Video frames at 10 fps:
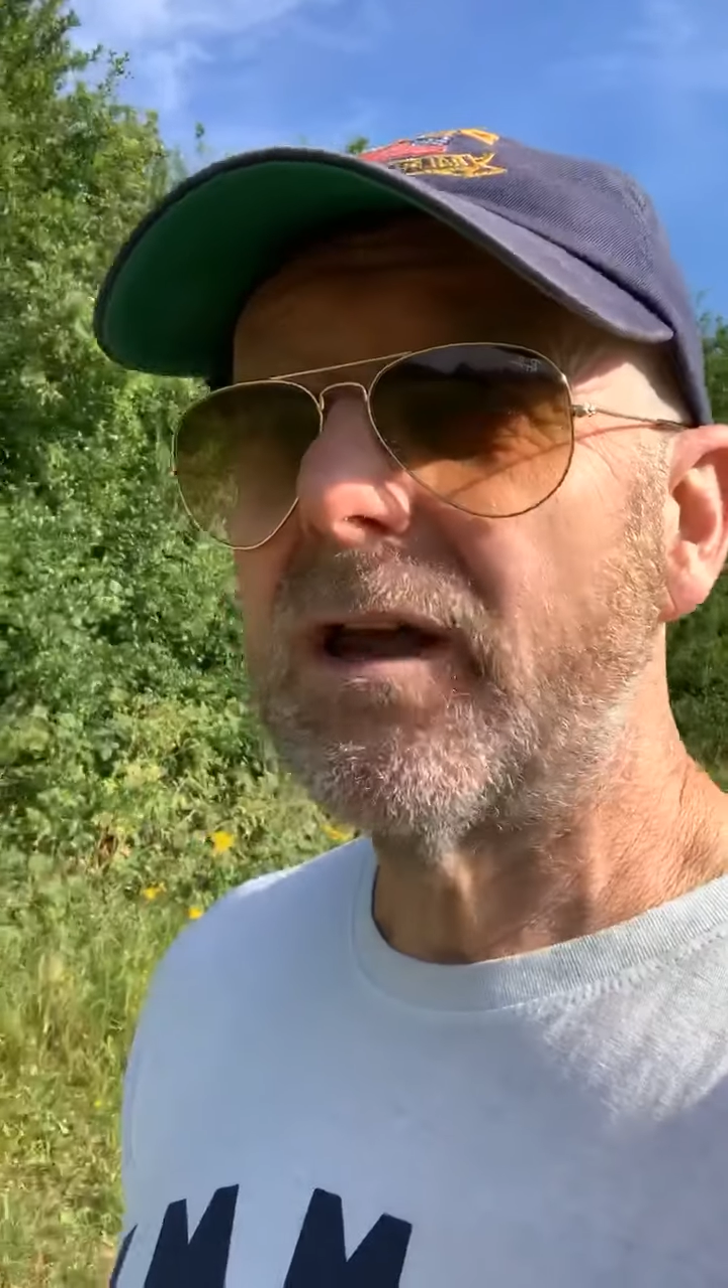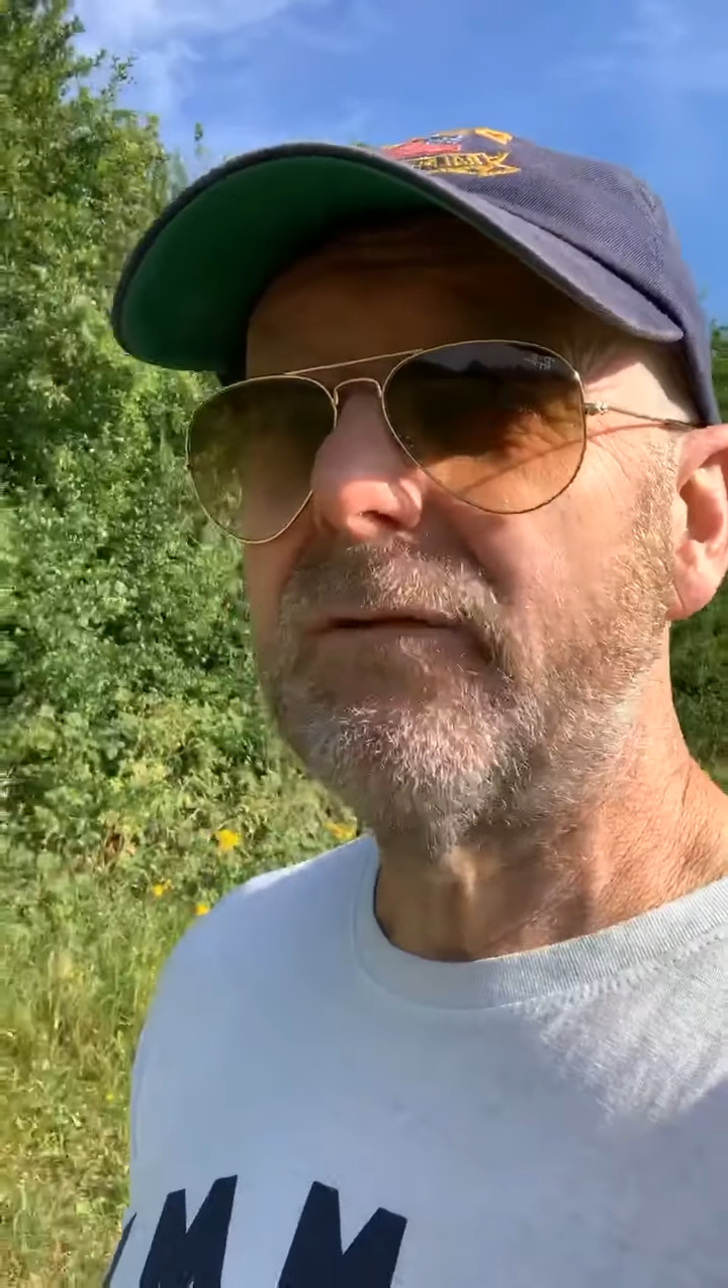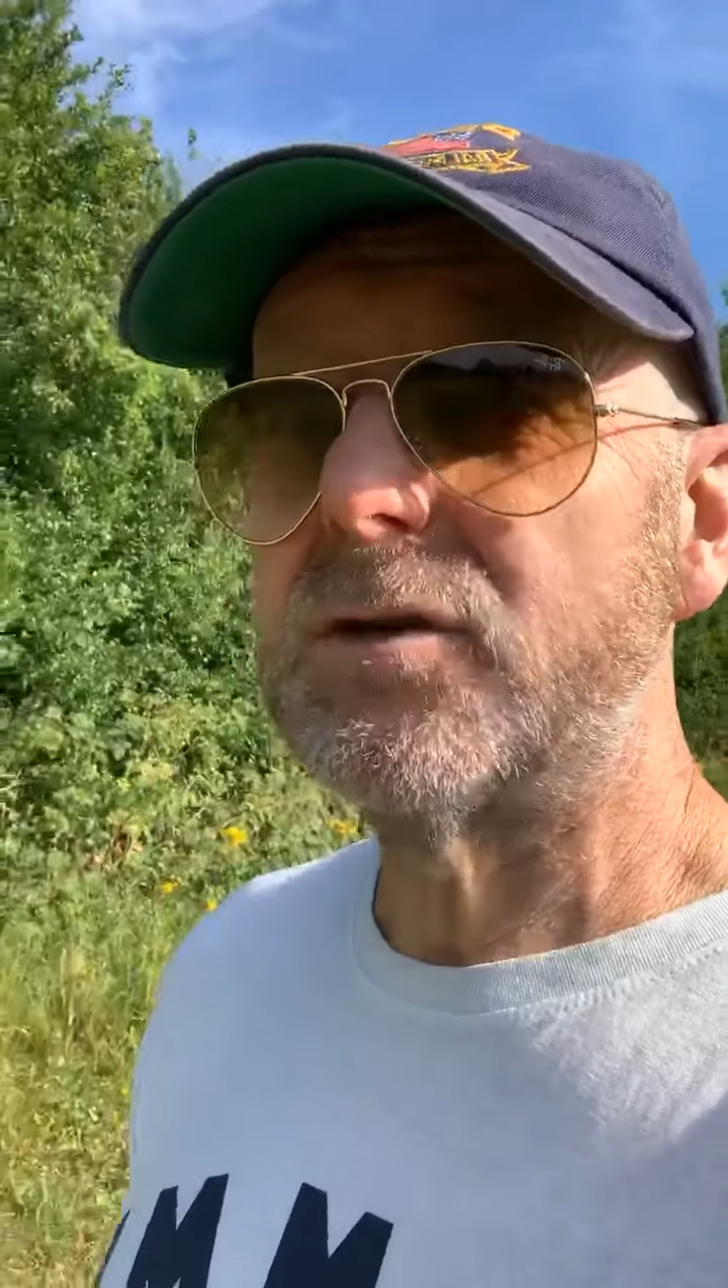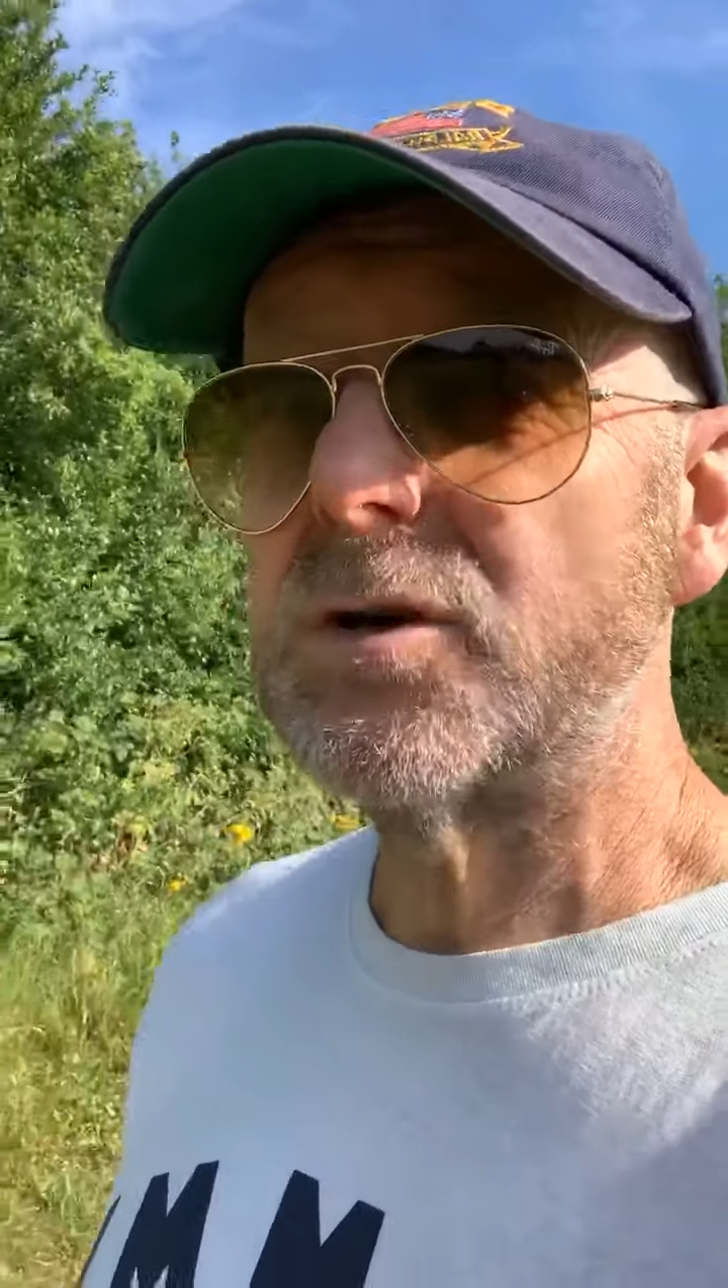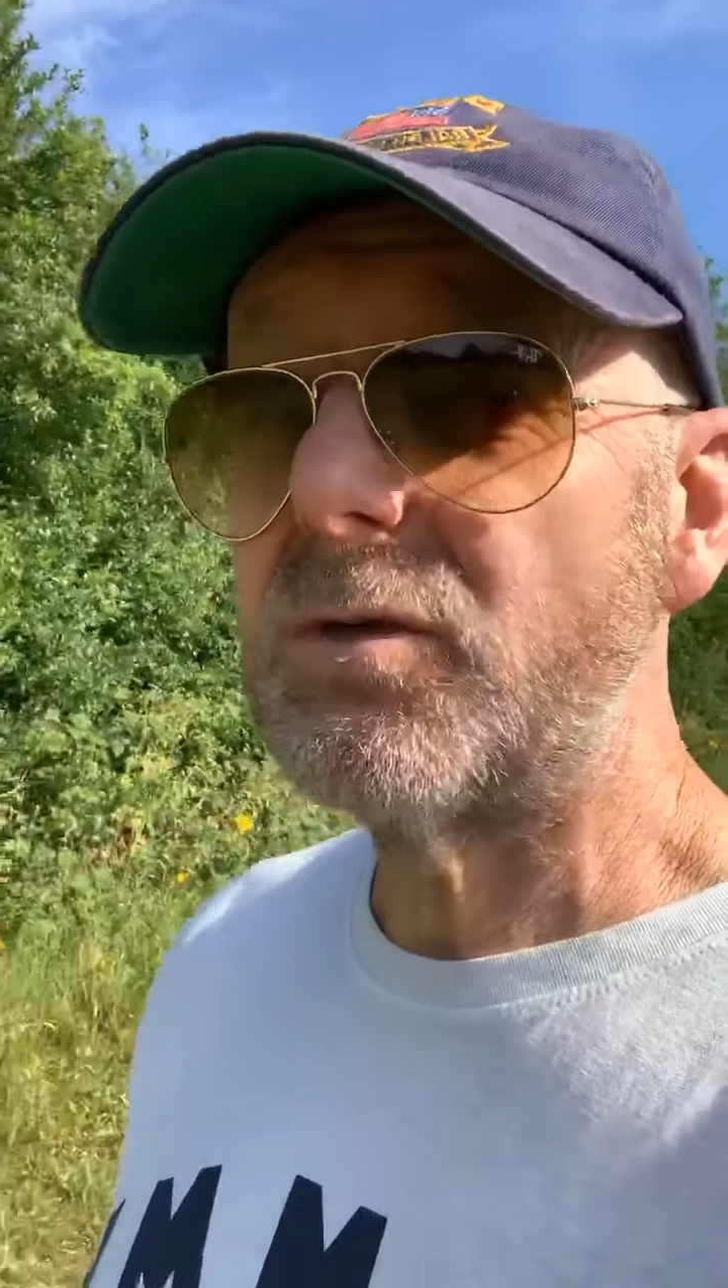if
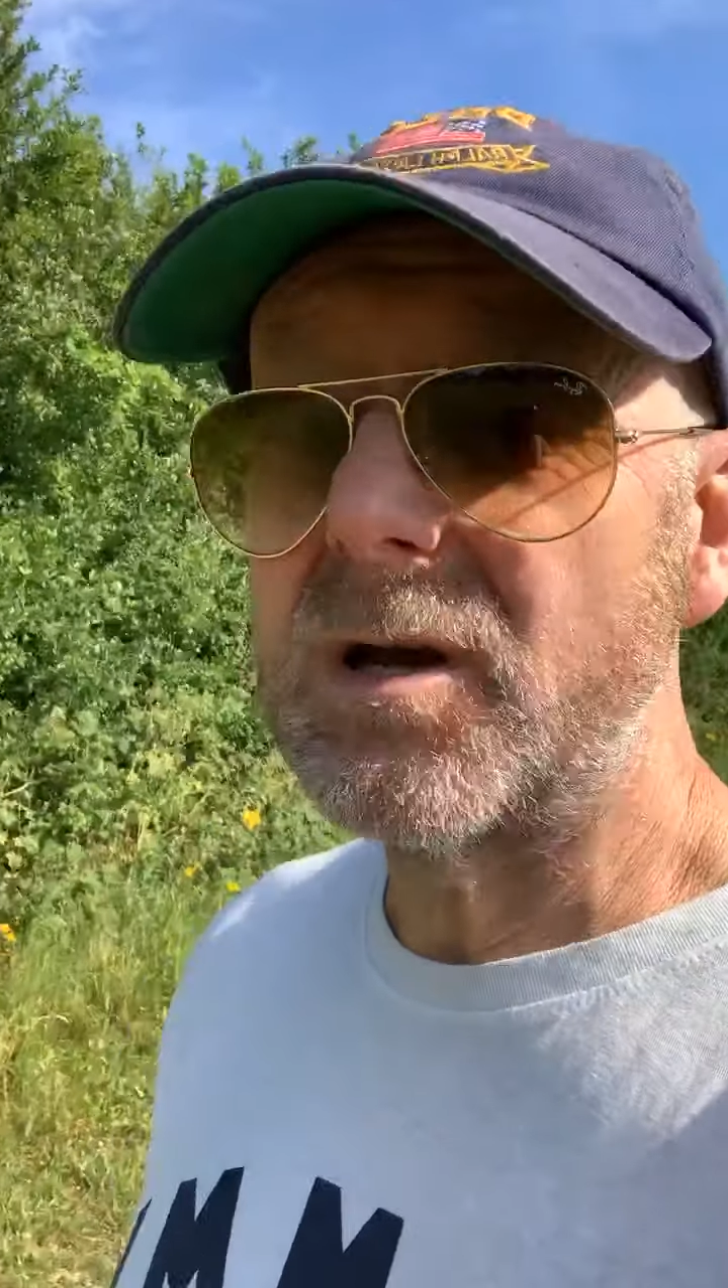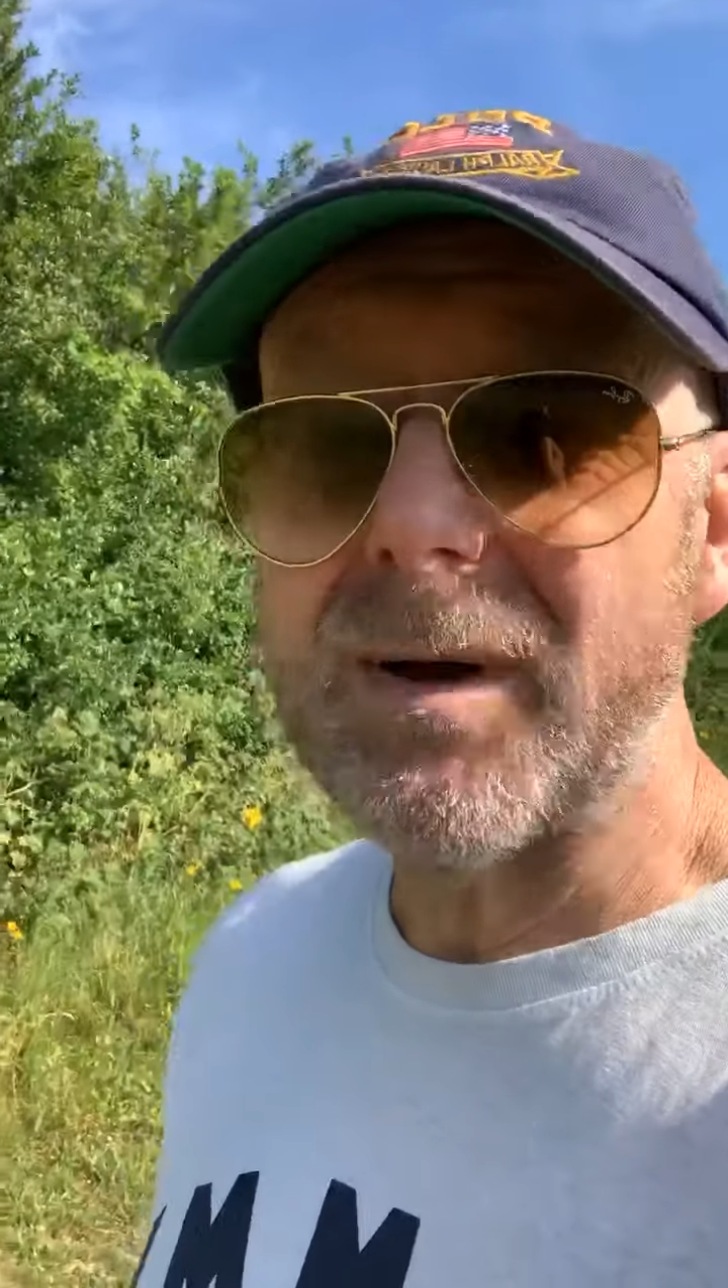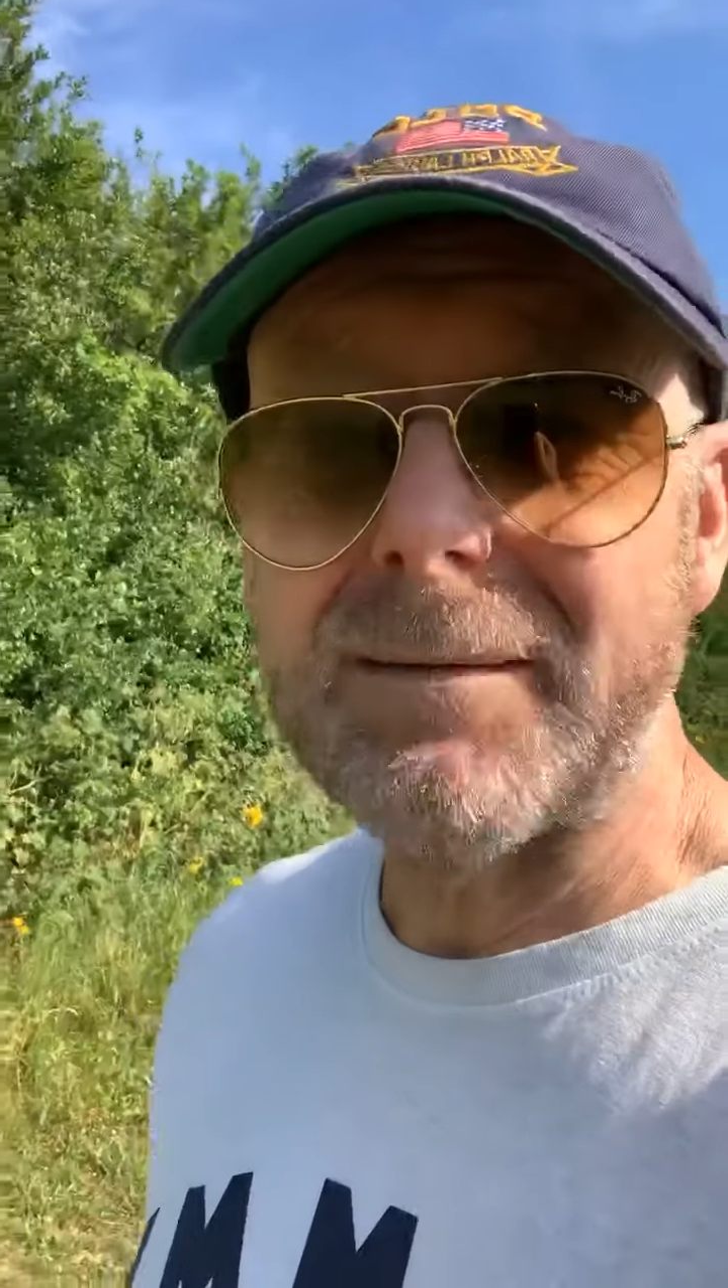you're talking about